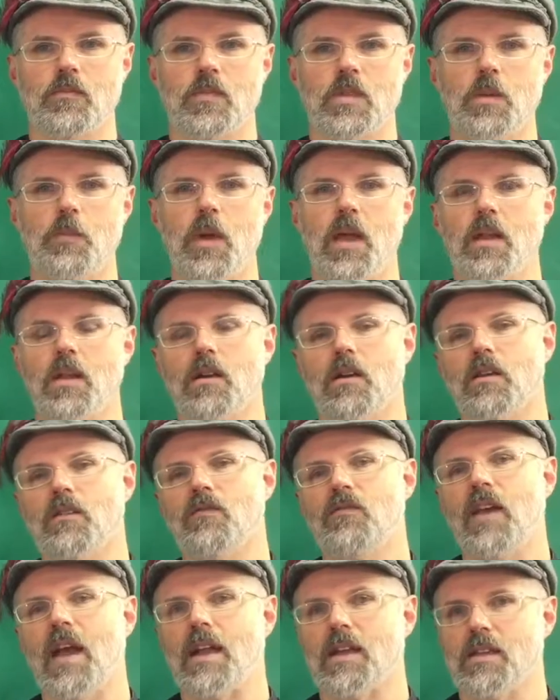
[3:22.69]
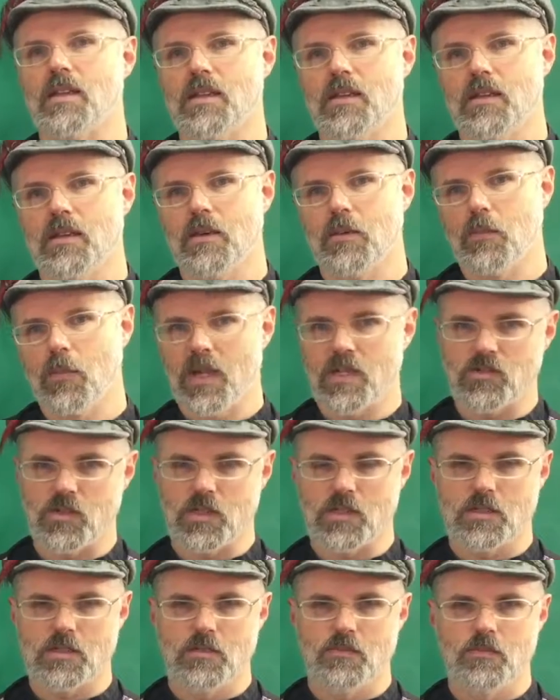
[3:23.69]
depending on vanity
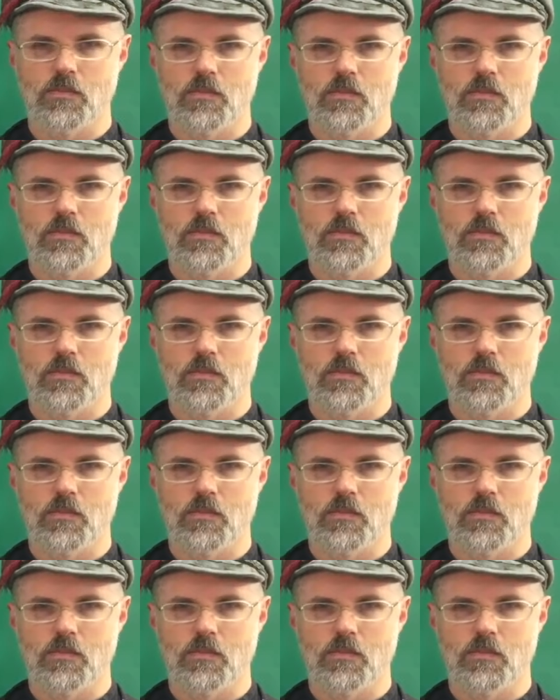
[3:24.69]
metrics.